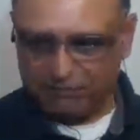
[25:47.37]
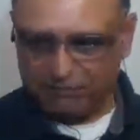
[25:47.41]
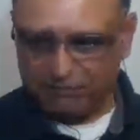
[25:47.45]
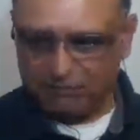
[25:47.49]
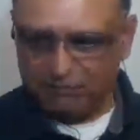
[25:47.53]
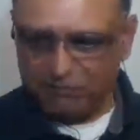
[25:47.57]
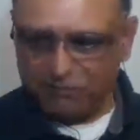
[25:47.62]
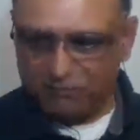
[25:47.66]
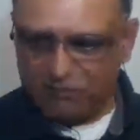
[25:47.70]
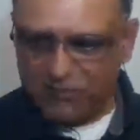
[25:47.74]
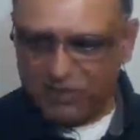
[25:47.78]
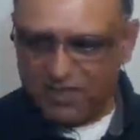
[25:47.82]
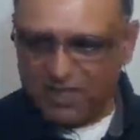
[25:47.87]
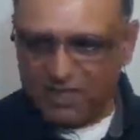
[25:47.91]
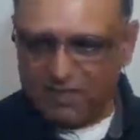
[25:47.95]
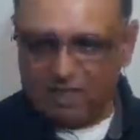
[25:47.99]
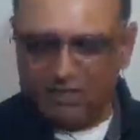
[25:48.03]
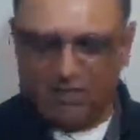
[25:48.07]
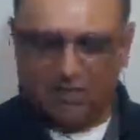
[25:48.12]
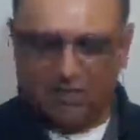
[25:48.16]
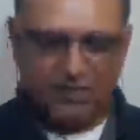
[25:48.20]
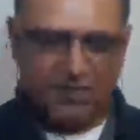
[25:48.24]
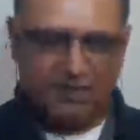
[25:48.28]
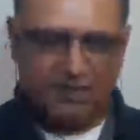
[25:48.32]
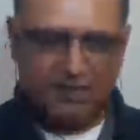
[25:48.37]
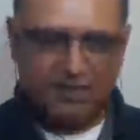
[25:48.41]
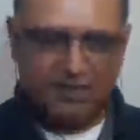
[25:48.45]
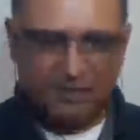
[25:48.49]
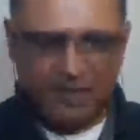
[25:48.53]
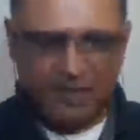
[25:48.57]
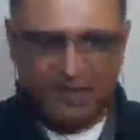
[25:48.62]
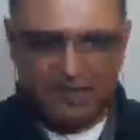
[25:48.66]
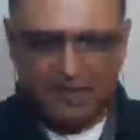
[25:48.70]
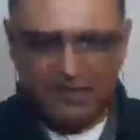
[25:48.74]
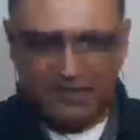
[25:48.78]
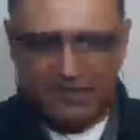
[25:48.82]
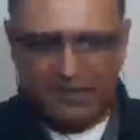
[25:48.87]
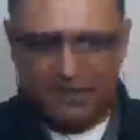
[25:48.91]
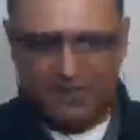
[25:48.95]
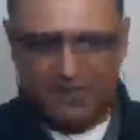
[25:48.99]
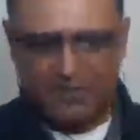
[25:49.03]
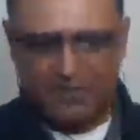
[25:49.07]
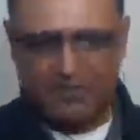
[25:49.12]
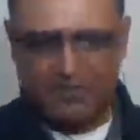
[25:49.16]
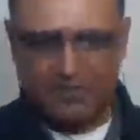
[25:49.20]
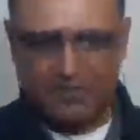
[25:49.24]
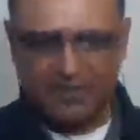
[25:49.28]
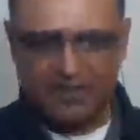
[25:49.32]
thing that, the
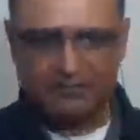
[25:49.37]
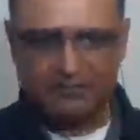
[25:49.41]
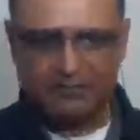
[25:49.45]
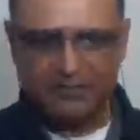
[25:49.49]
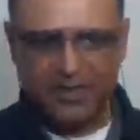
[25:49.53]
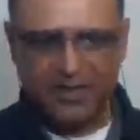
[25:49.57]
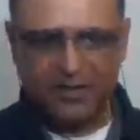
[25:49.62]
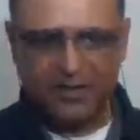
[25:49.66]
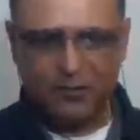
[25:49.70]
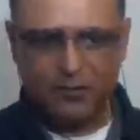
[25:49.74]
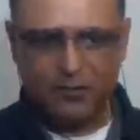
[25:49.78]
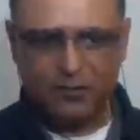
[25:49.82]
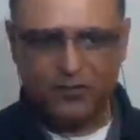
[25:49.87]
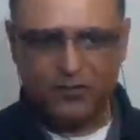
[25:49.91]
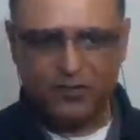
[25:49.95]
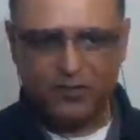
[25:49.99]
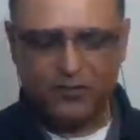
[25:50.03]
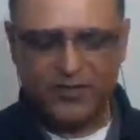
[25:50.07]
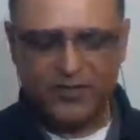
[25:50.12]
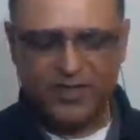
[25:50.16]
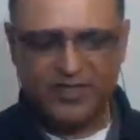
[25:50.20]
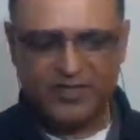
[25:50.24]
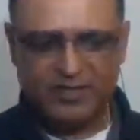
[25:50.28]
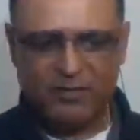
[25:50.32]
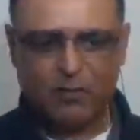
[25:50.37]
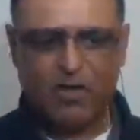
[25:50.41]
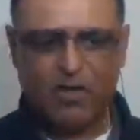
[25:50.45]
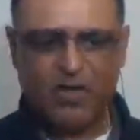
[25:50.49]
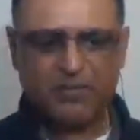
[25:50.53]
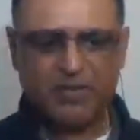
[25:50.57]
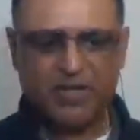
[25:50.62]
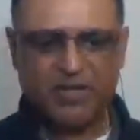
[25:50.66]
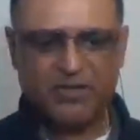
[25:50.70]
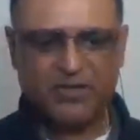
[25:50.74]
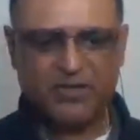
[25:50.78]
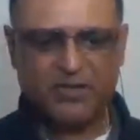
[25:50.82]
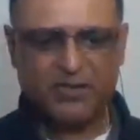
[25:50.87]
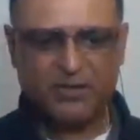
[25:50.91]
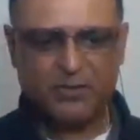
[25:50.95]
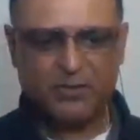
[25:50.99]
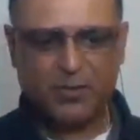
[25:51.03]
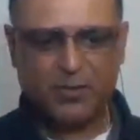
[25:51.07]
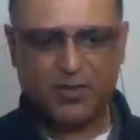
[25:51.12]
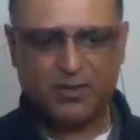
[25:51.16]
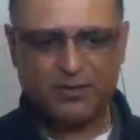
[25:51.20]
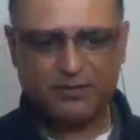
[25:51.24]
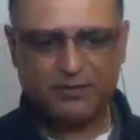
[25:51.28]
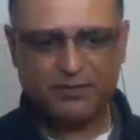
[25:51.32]
reason why patients want to
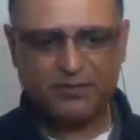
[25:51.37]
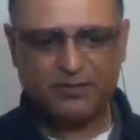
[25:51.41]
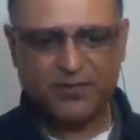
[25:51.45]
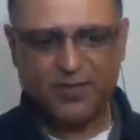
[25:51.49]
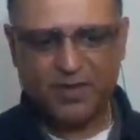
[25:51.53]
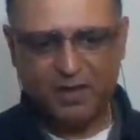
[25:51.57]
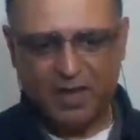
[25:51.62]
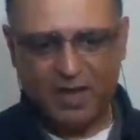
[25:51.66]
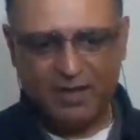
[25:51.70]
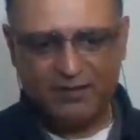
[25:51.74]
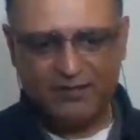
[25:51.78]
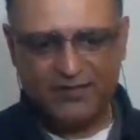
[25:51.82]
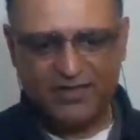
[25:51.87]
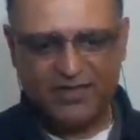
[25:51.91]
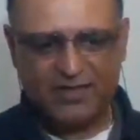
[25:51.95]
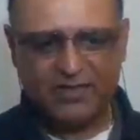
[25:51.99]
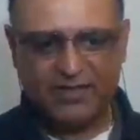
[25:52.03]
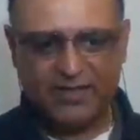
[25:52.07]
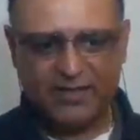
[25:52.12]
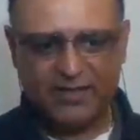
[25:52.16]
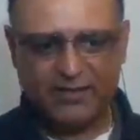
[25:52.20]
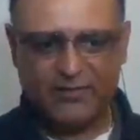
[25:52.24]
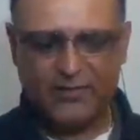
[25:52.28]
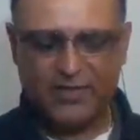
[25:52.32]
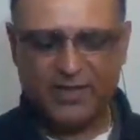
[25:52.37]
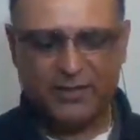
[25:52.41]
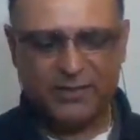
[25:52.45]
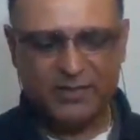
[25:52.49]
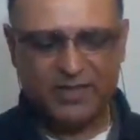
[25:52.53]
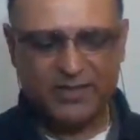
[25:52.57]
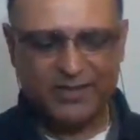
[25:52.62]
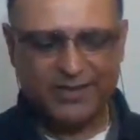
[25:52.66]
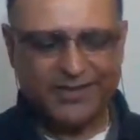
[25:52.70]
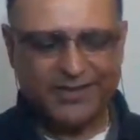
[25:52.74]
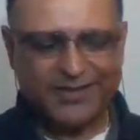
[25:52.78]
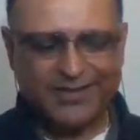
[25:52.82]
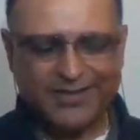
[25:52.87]
obviously get treatment is pain.